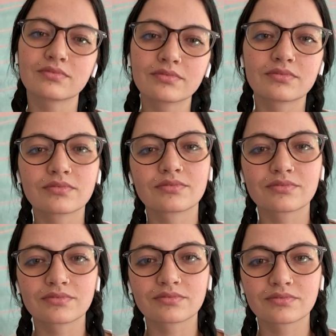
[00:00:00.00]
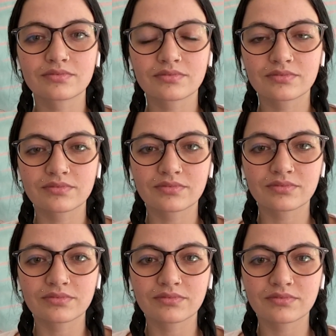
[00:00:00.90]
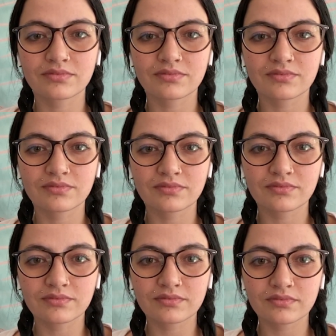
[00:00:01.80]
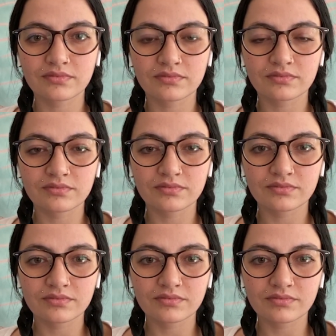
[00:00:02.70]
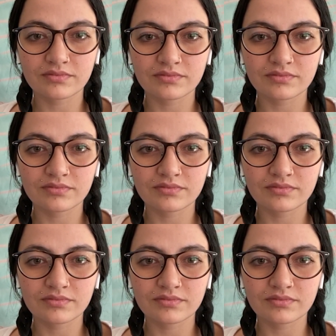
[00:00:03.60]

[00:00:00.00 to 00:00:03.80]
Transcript: (silent)